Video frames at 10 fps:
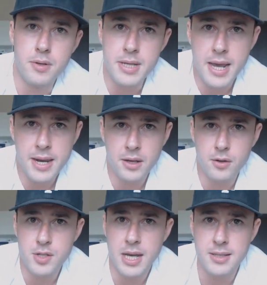dating
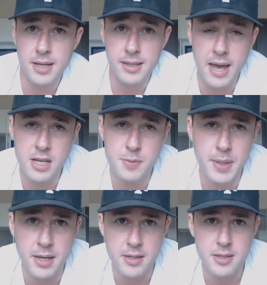or sex like that is
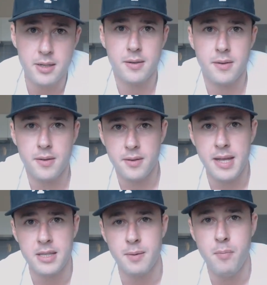because
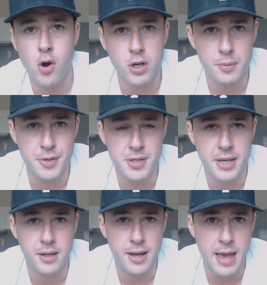that's a marketable
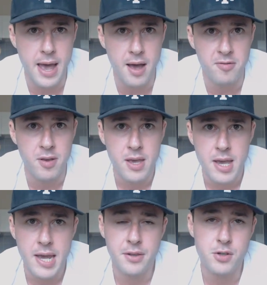skill I have,
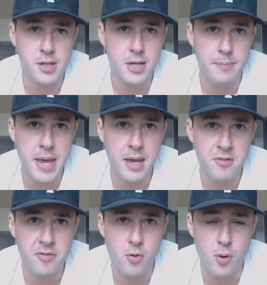and there's a
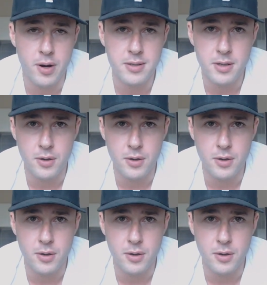demand for it.